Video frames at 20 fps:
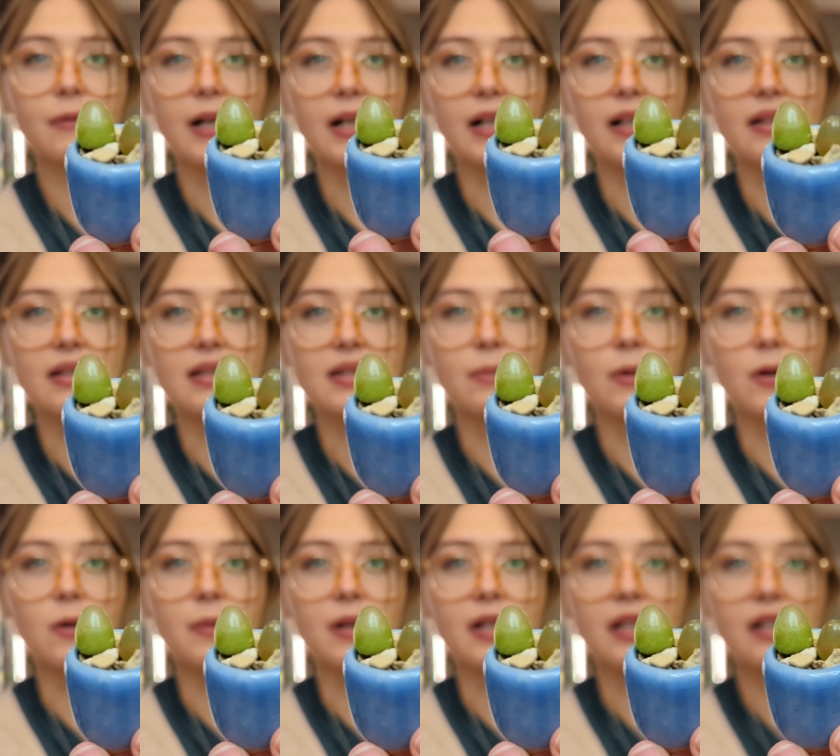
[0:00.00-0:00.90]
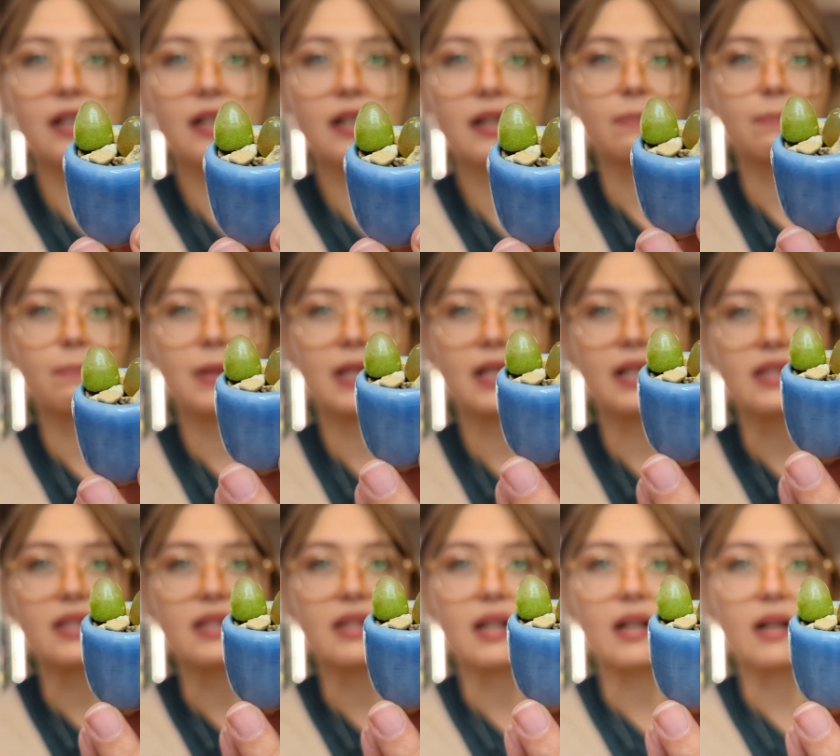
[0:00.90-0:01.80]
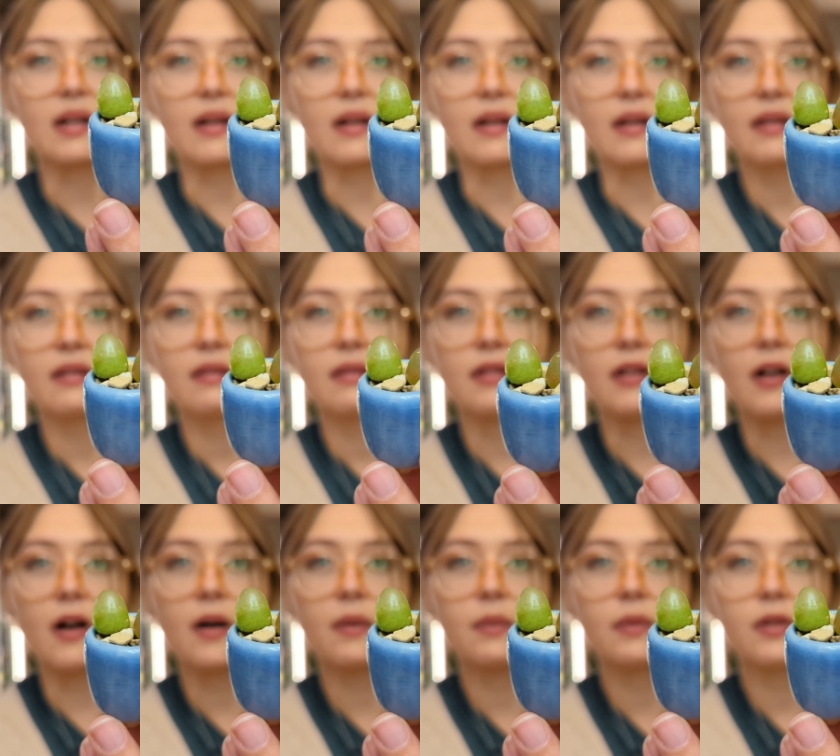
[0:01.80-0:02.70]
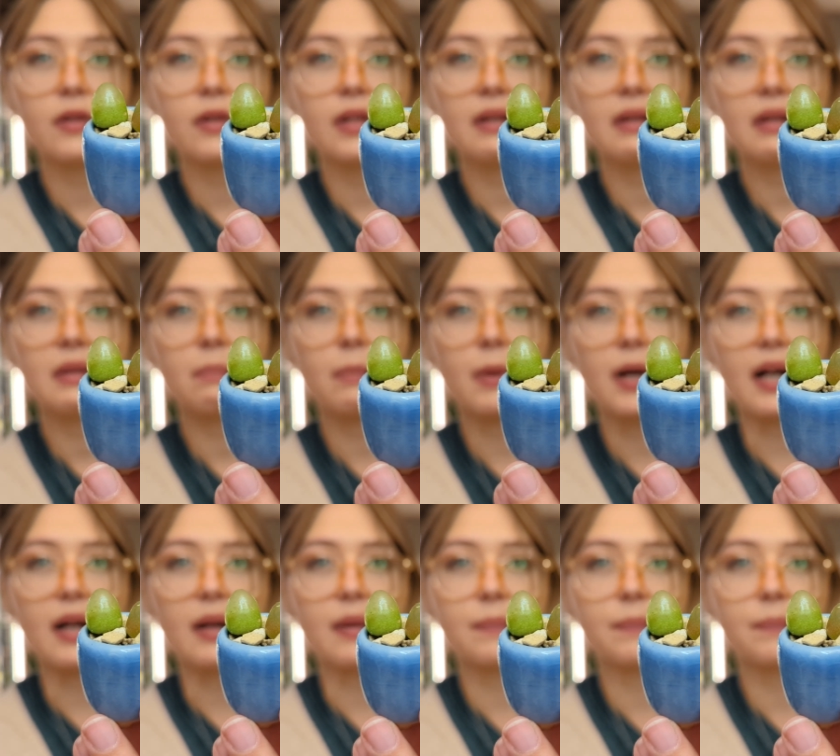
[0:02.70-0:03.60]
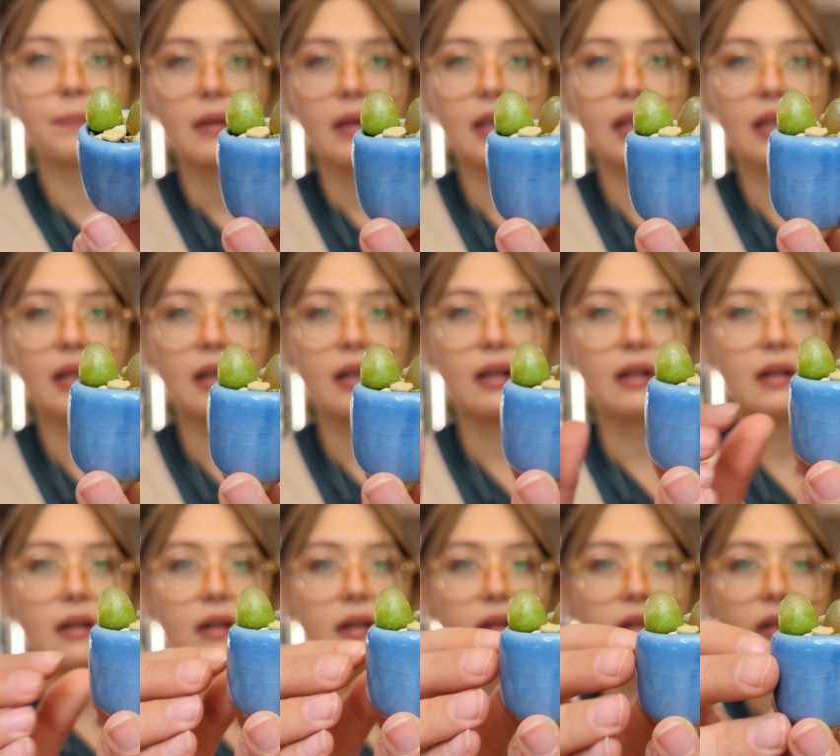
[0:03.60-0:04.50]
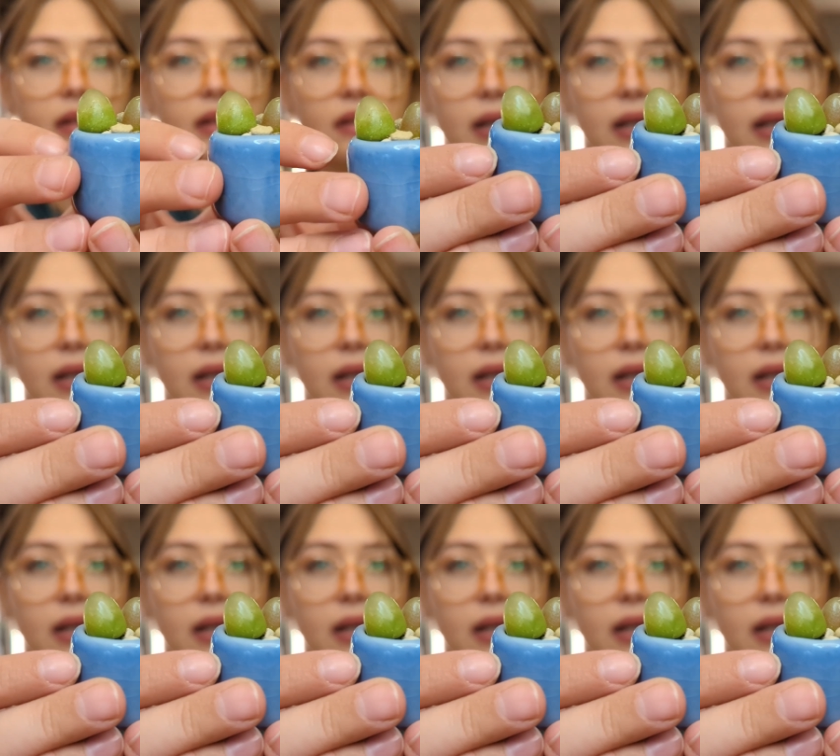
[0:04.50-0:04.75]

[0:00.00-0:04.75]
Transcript: right at this moment because they're not rooted, but in